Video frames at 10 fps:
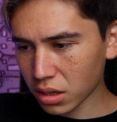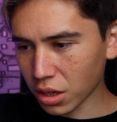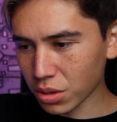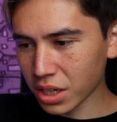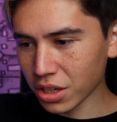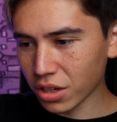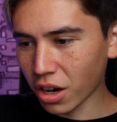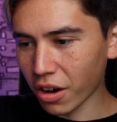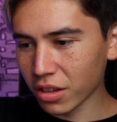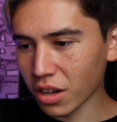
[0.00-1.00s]
Go sit in your
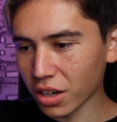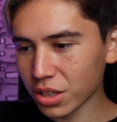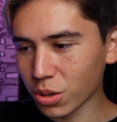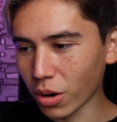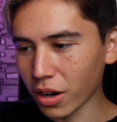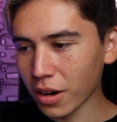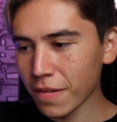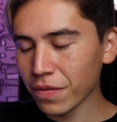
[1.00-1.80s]
car and lock the door.